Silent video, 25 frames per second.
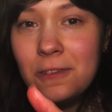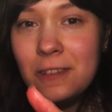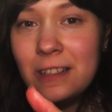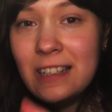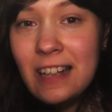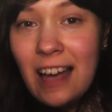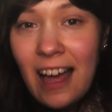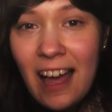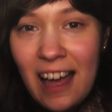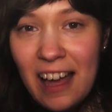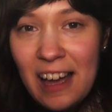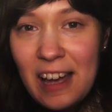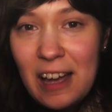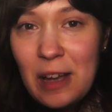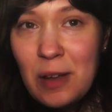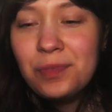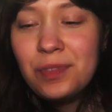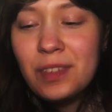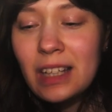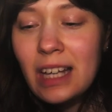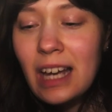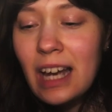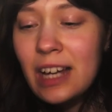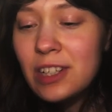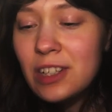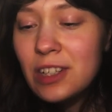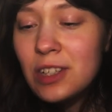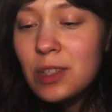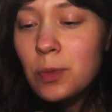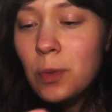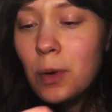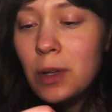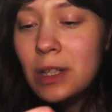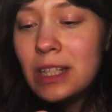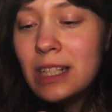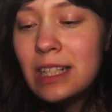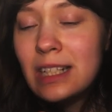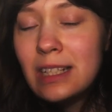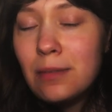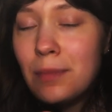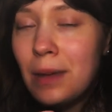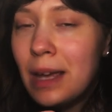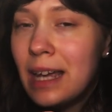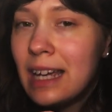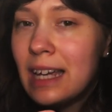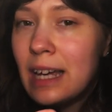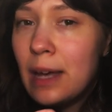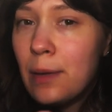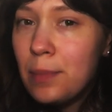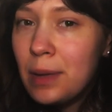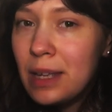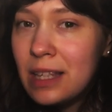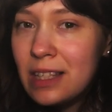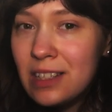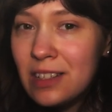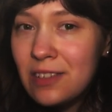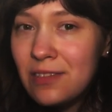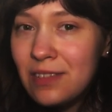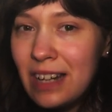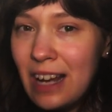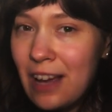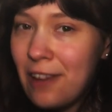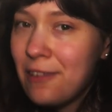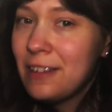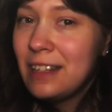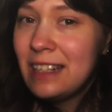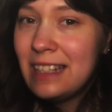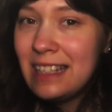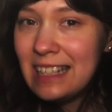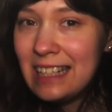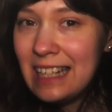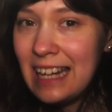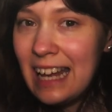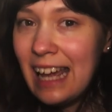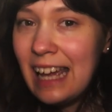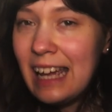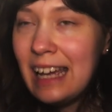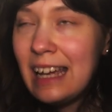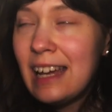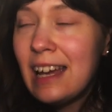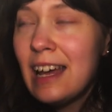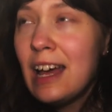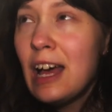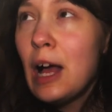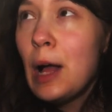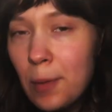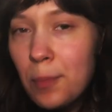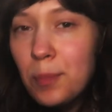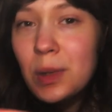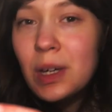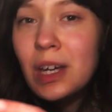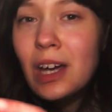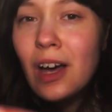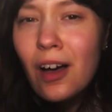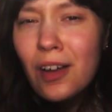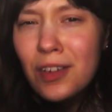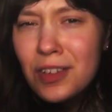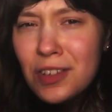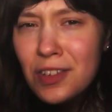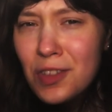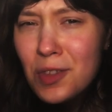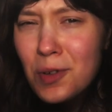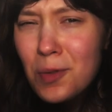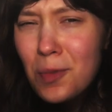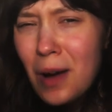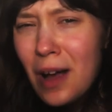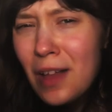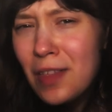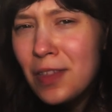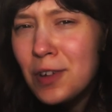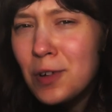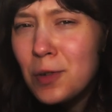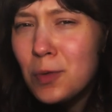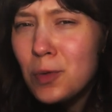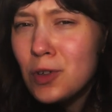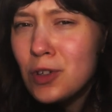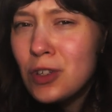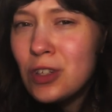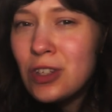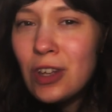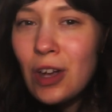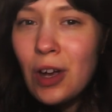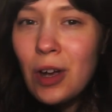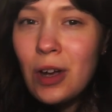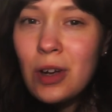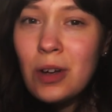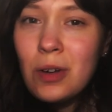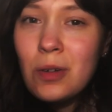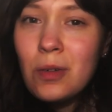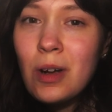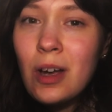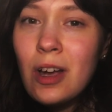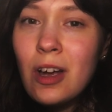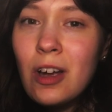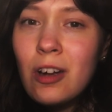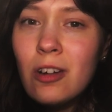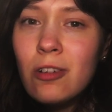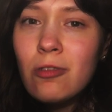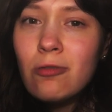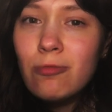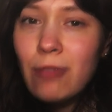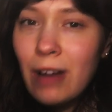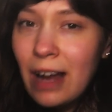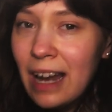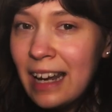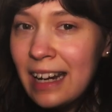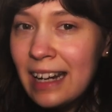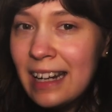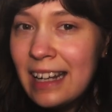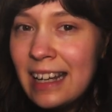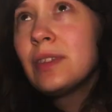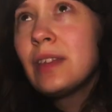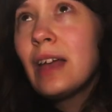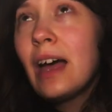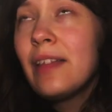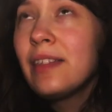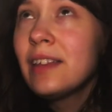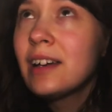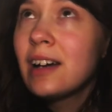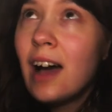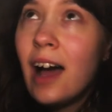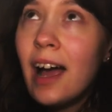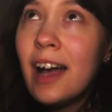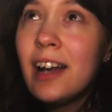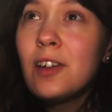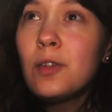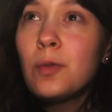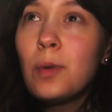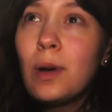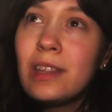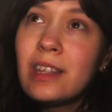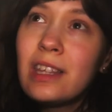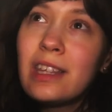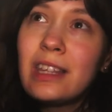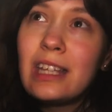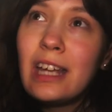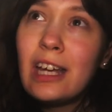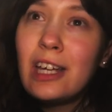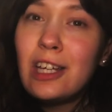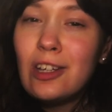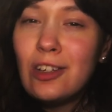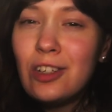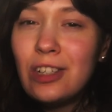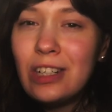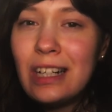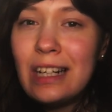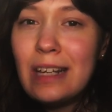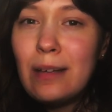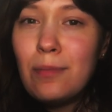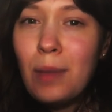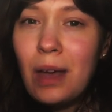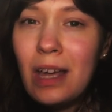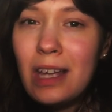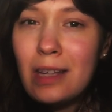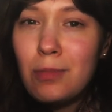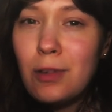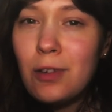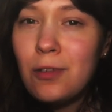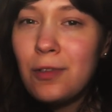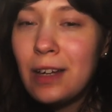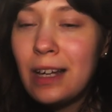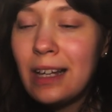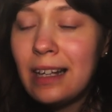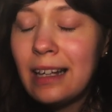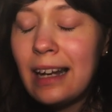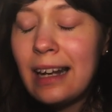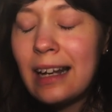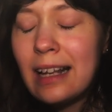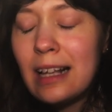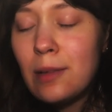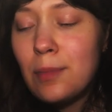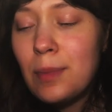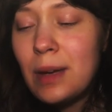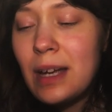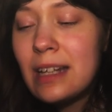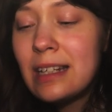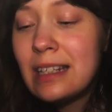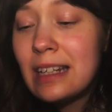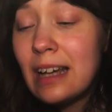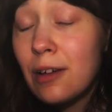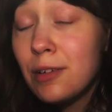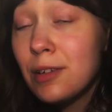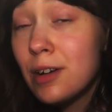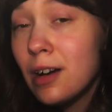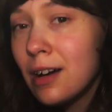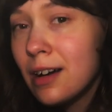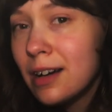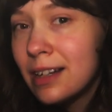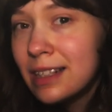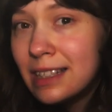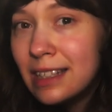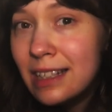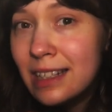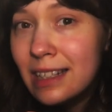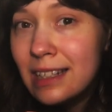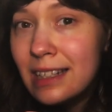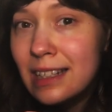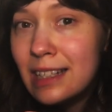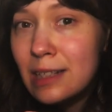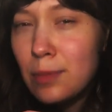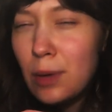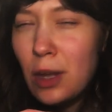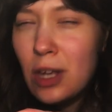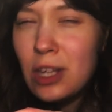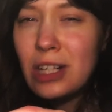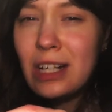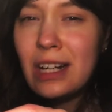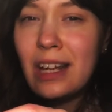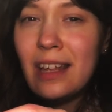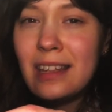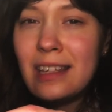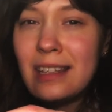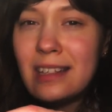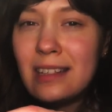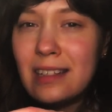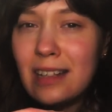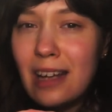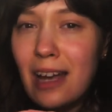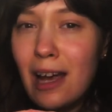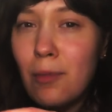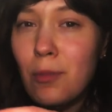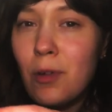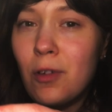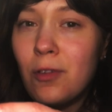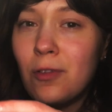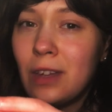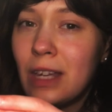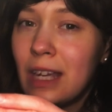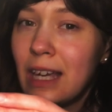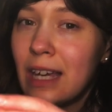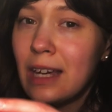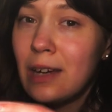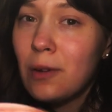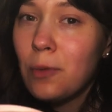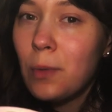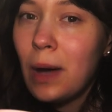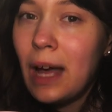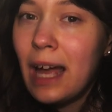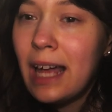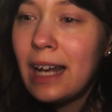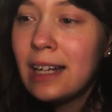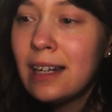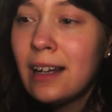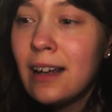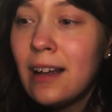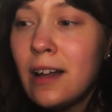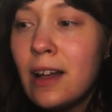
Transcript: time. I just wanted to make a bit of an effort today because the weather was so rainy and the kind of weather that usually makes me feel a little bit downhearted, especially at this time of year when